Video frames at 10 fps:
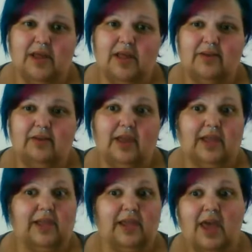They're
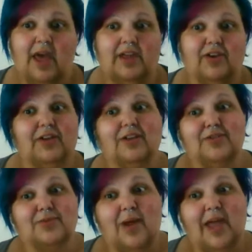like, yeah, you're gonna
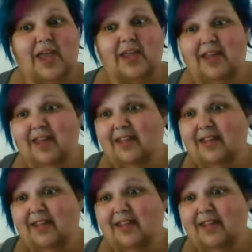lose weight,